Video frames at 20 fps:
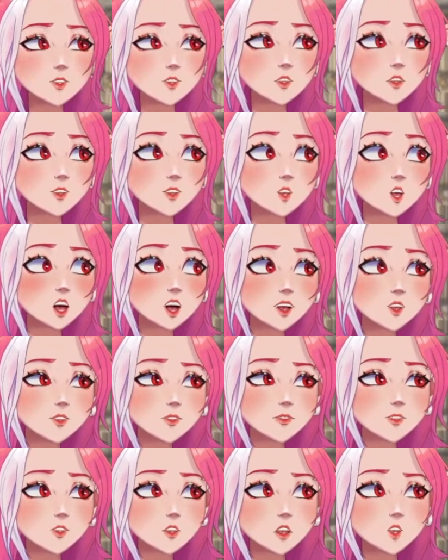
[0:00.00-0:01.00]
they
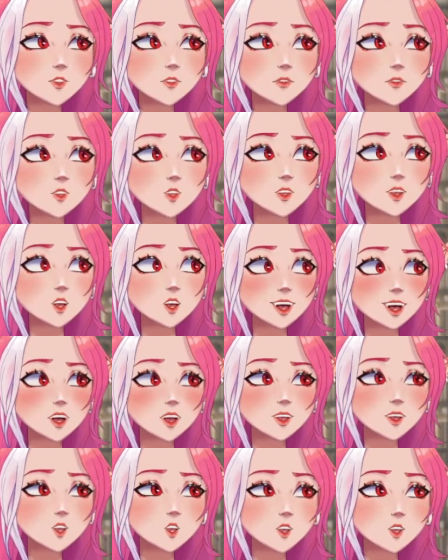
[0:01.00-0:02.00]
might meet the lady
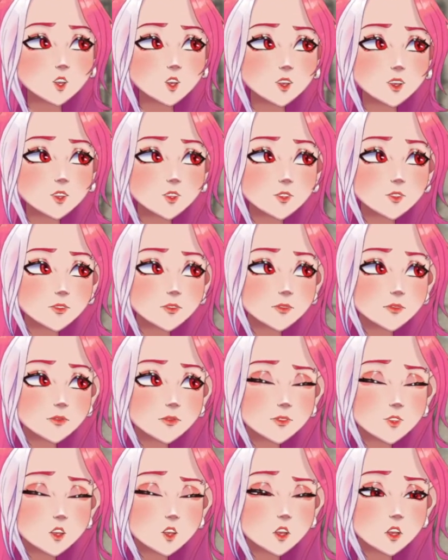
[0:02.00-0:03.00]
tonight, actually.
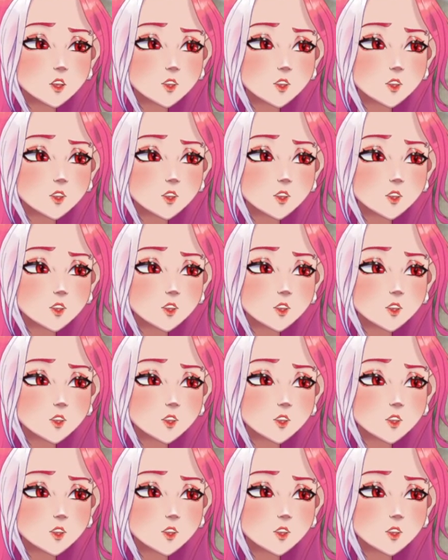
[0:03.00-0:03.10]
So